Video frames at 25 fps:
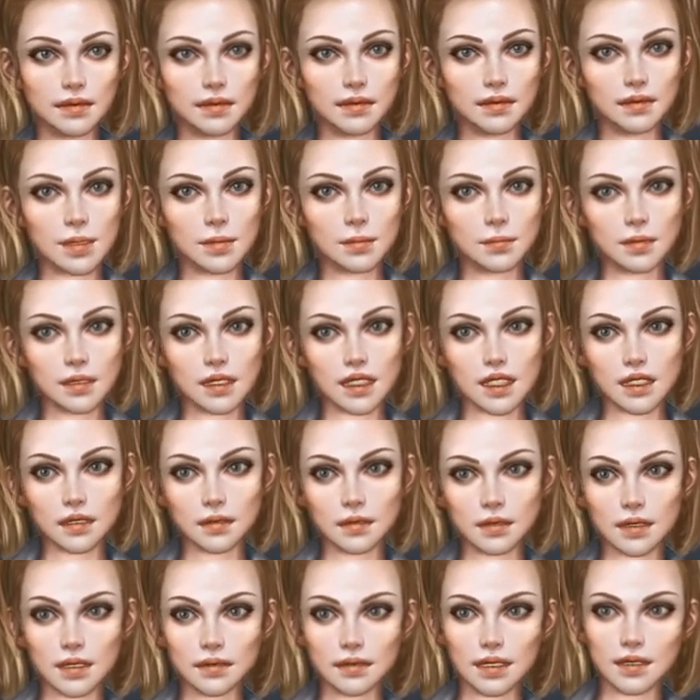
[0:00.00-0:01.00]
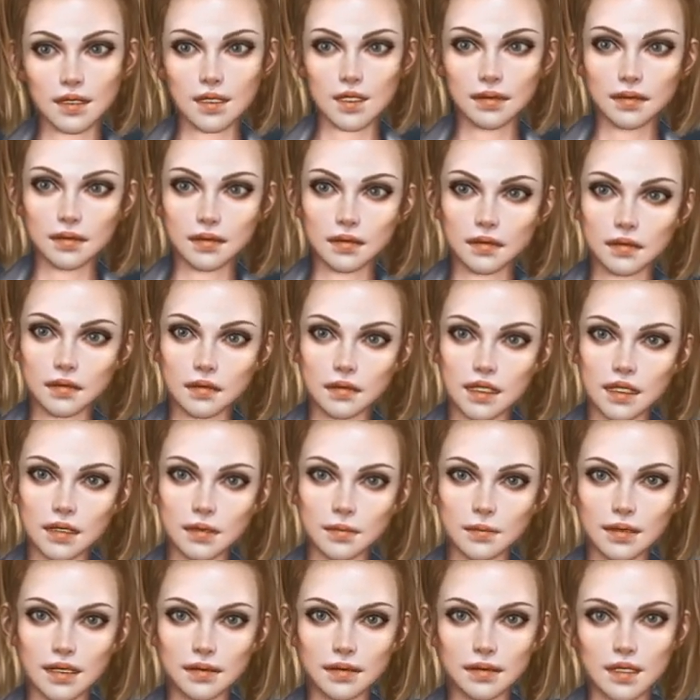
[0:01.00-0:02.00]
Do you like an offer?
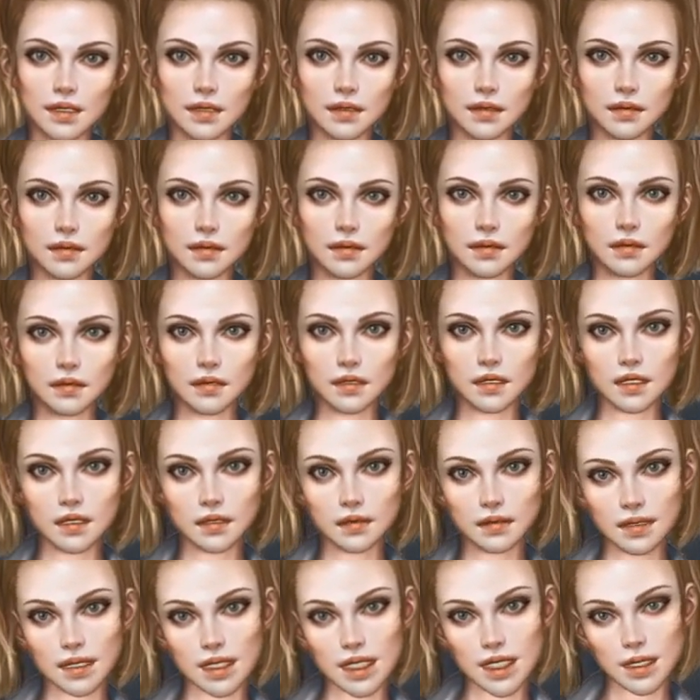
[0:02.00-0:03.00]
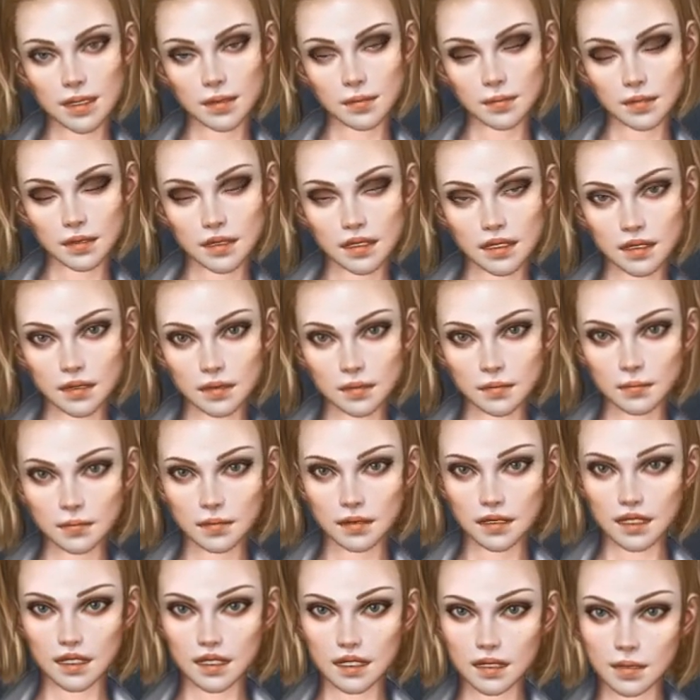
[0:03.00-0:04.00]
Please follow the link in description or on
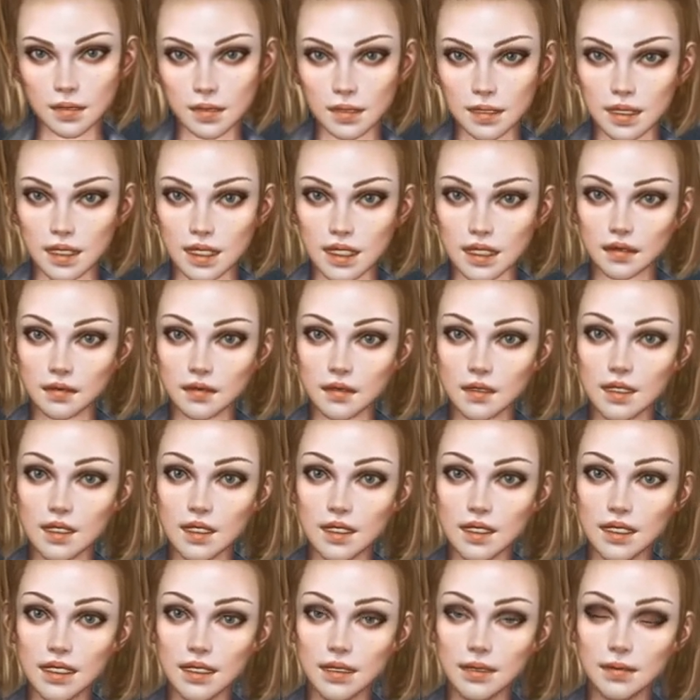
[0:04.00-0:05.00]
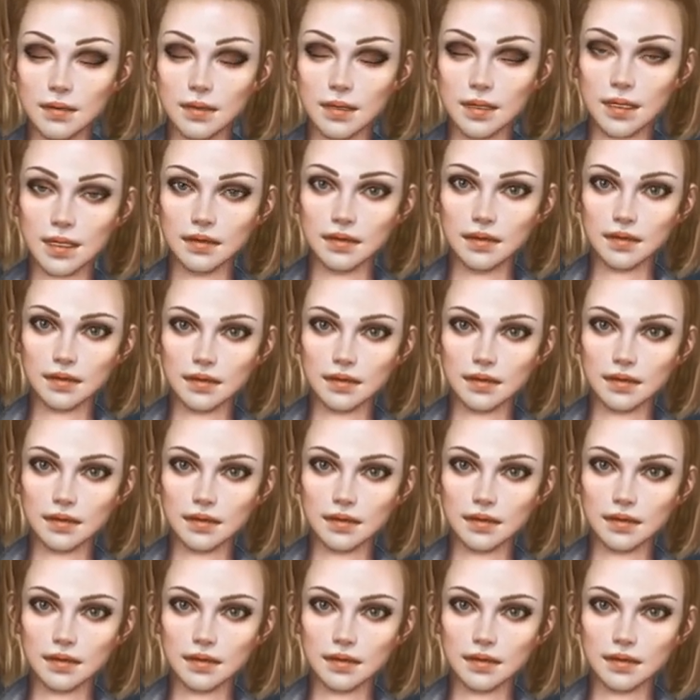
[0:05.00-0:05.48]
the video to view the details.